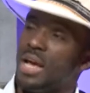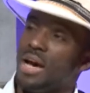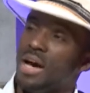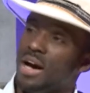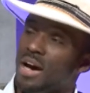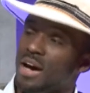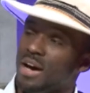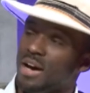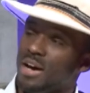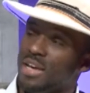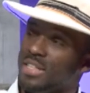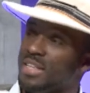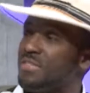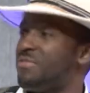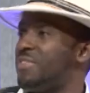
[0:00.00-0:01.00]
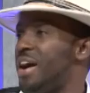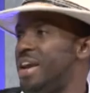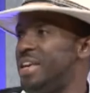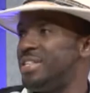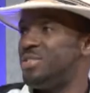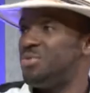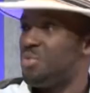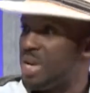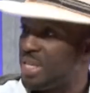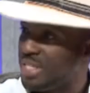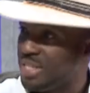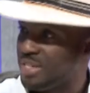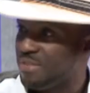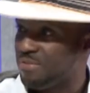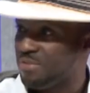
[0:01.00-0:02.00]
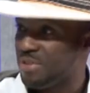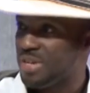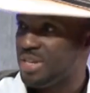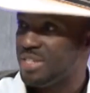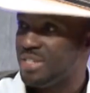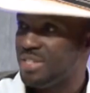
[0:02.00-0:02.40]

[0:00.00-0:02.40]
It's advice, rest in the voice,